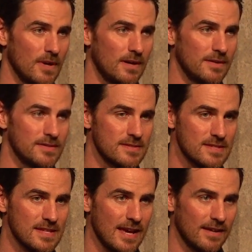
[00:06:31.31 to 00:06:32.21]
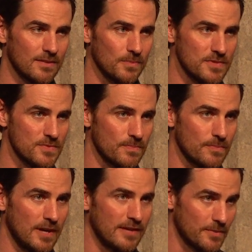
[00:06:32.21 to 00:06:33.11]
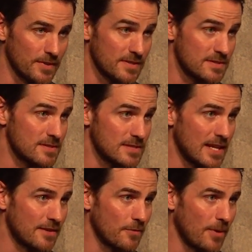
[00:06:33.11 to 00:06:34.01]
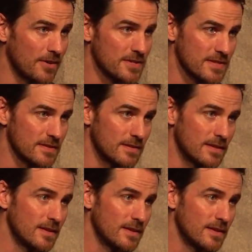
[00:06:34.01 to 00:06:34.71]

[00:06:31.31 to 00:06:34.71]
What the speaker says: on set was either with Jennifer Morrison